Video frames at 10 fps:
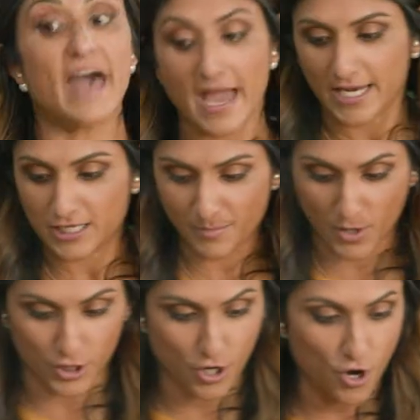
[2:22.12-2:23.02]
that in your
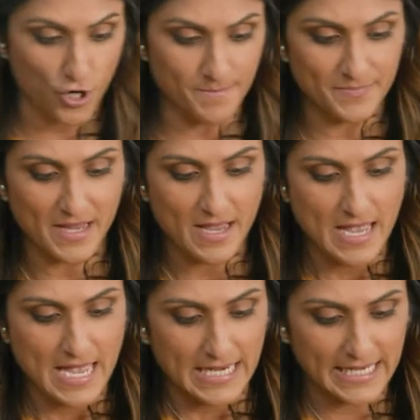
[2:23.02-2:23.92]
pot at home.
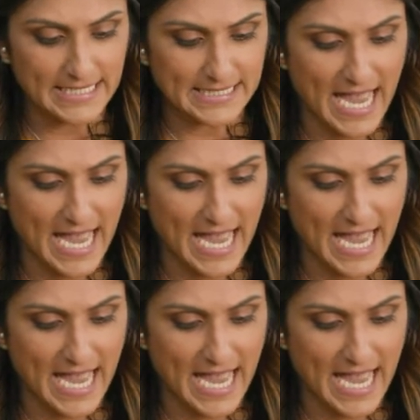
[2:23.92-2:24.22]
Let's